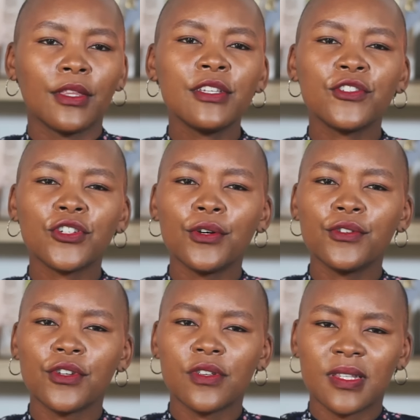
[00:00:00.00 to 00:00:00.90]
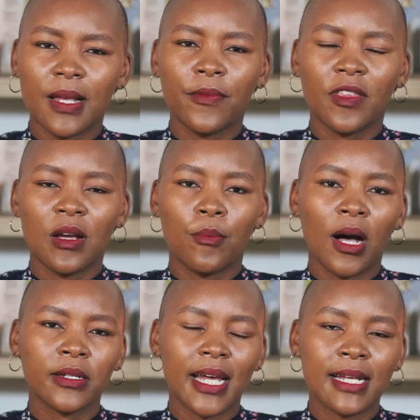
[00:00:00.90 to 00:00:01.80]
This shows you something
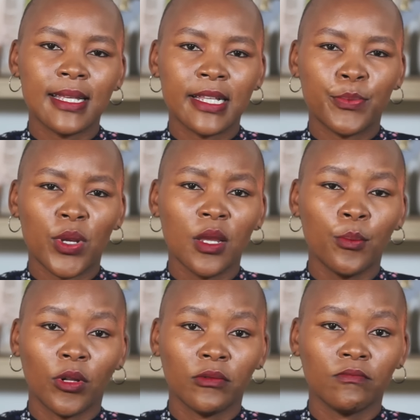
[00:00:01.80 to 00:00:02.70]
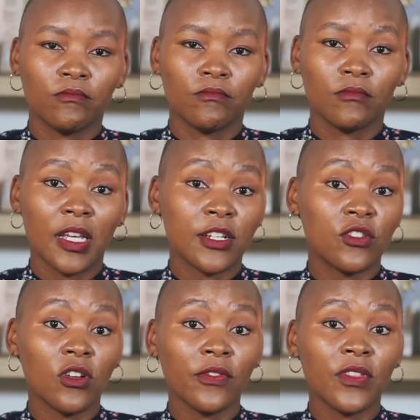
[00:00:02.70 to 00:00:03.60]
about us as people. It
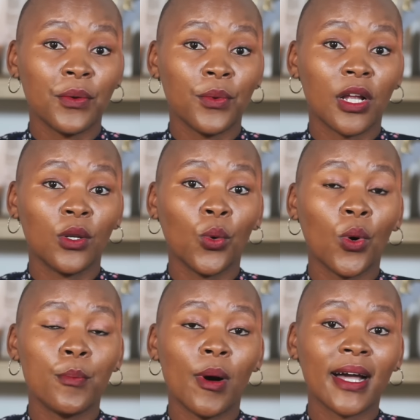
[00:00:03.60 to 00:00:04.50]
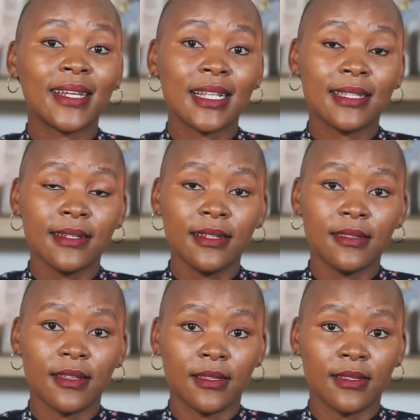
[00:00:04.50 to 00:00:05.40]
is not that we are law-abiding
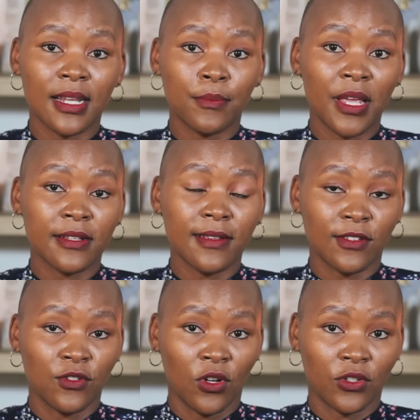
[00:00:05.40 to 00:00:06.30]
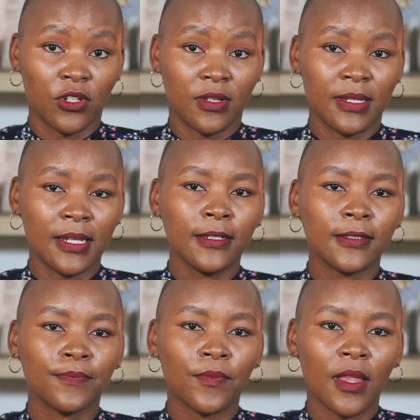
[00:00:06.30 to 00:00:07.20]
citizens that makes us not to
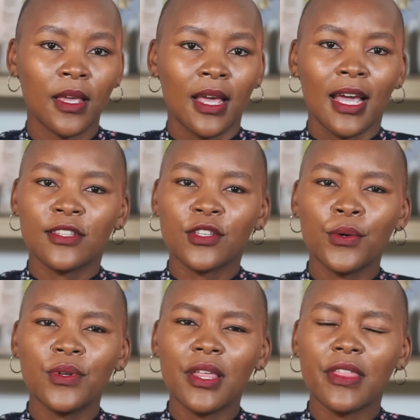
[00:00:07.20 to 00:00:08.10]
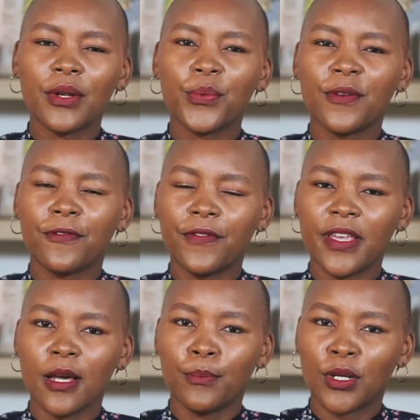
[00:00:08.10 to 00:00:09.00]
steal. It's only that we
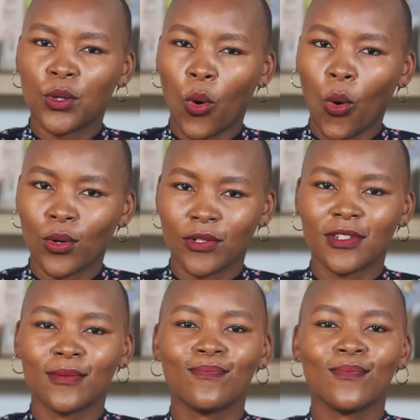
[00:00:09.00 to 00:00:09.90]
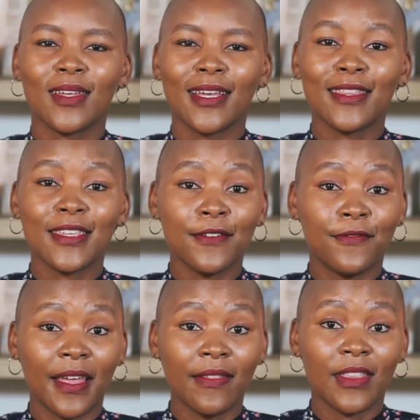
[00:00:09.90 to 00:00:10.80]
fear being caught. In the
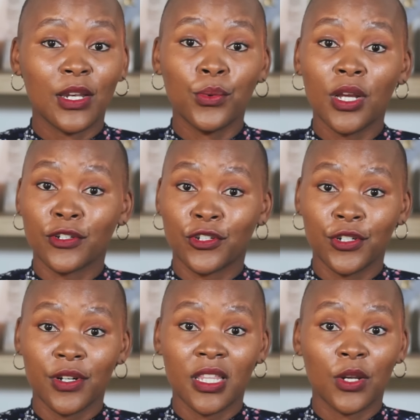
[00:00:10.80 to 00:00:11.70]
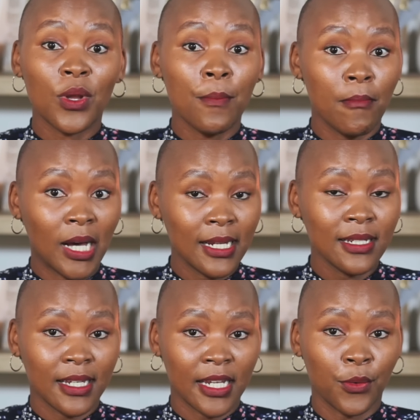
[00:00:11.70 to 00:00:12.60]
event that we are sure that we
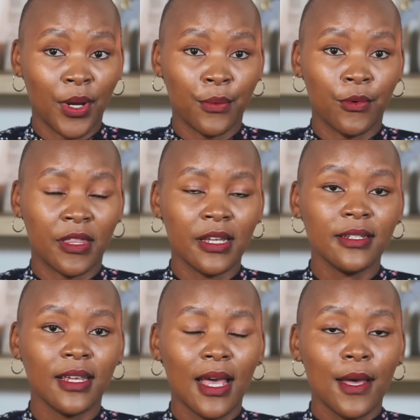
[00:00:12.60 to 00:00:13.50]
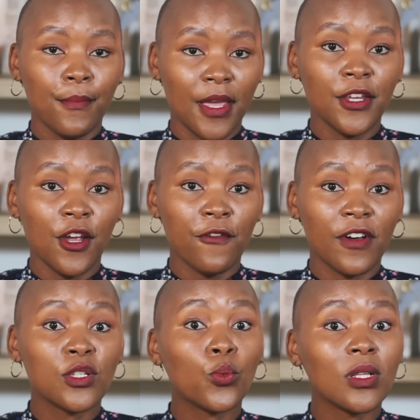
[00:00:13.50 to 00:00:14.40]
might get away with it, many of
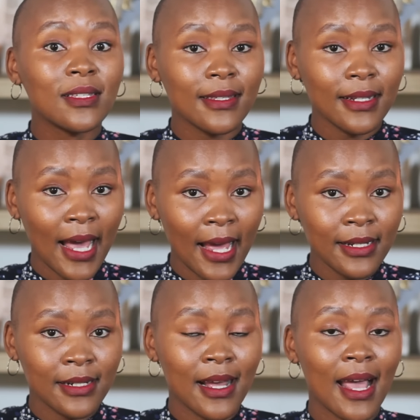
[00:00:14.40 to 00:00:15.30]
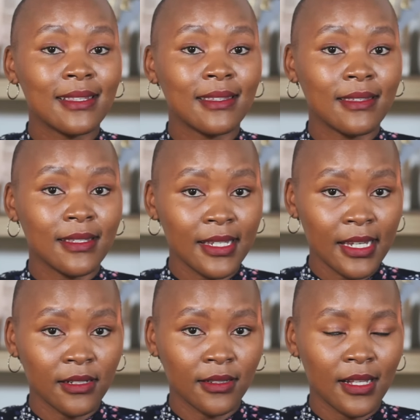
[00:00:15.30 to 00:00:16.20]
us will slander and
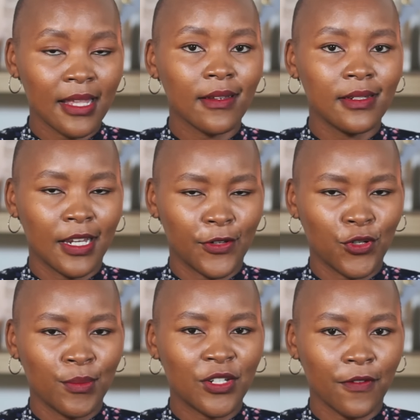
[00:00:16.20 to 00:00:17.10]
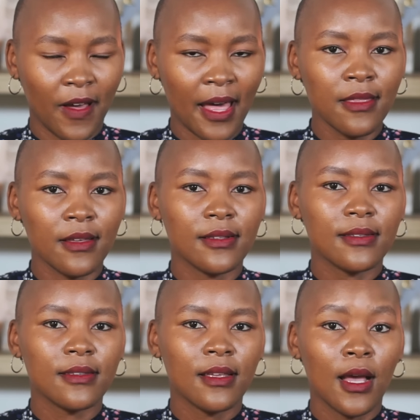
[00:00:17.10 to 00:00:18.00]
steal at the detriment of
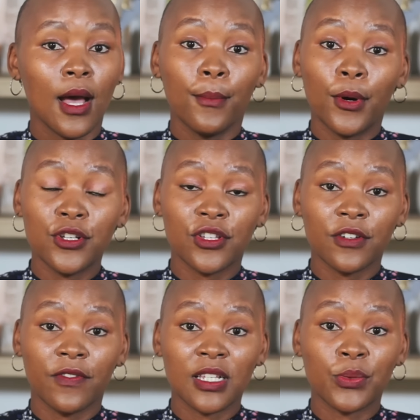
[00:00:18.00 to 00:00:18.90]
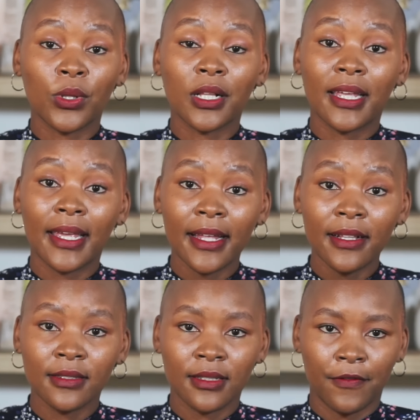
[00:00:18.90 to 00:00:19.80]
others. Most of us will
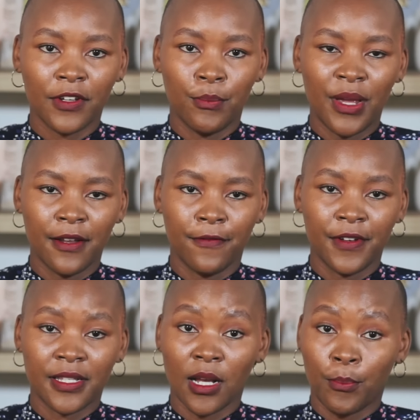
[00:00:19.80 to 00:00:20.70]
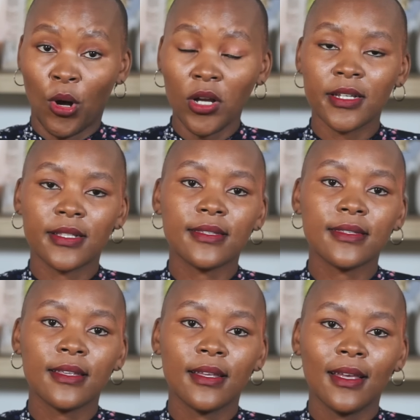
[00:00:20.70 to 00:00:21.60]
kill if it benefits our
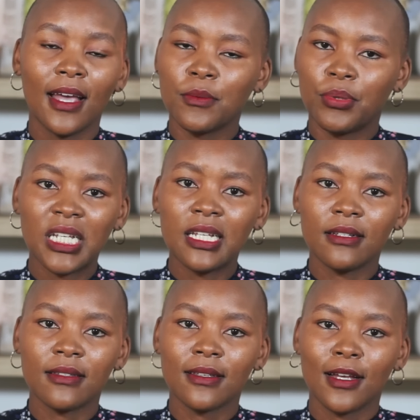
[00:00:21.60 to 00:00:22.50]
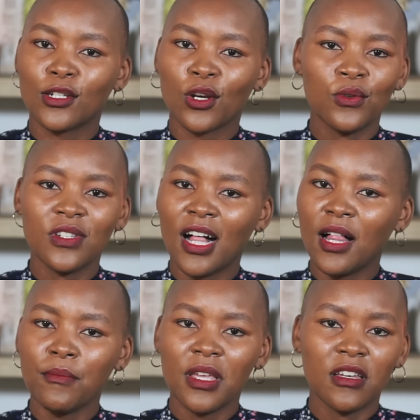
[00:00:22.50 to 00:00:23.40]
pockets. And please, don't
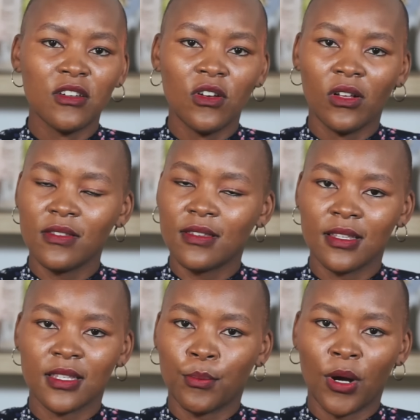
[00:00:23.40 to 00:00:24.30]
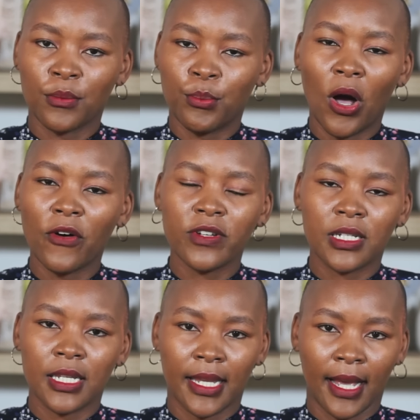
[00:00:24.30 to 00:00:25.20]
tell me the nonsense about
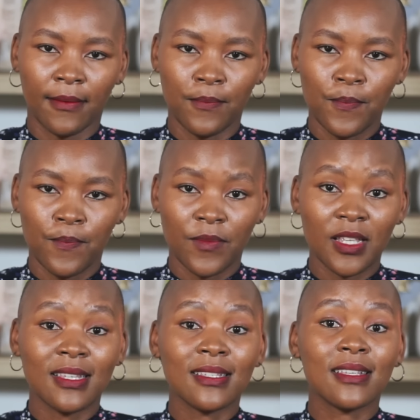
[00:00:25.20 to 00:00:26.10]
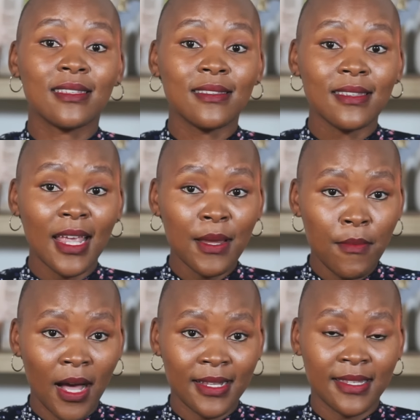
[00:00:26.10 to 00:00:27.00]
poverty here. This is the same
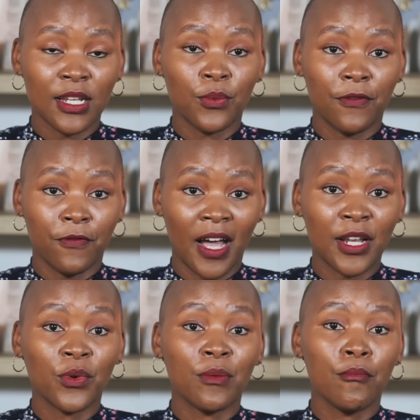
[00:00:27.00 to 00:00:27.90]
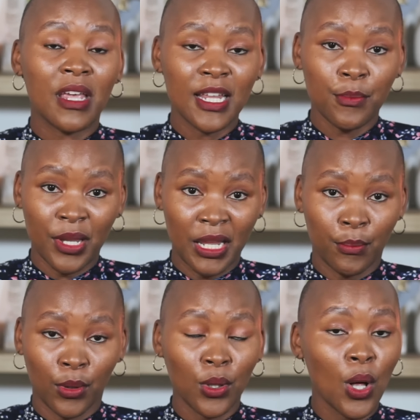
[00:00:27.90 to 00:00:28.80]
mindset we find with many
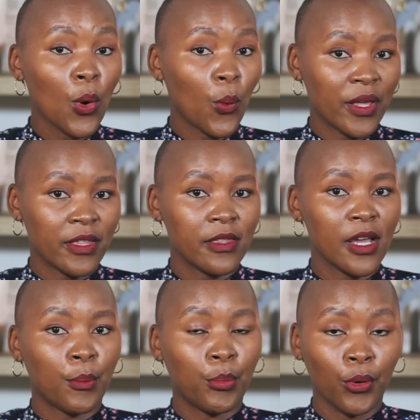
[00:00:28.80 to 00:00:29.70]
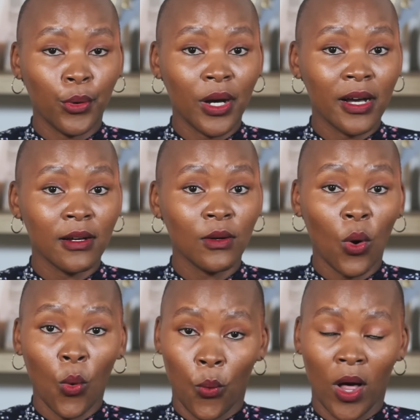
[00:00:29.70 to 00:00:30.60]
people, whether they are poor
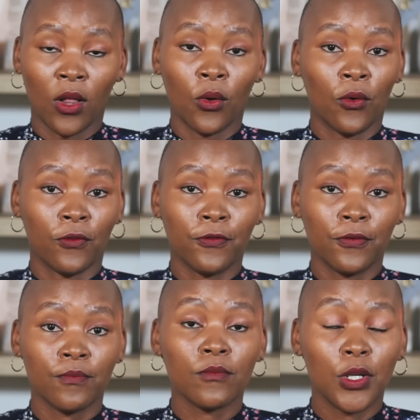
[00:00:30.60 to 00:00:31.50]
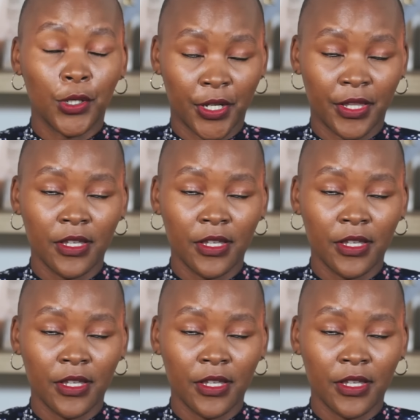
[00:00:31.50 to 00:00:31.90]
or well-off. Look at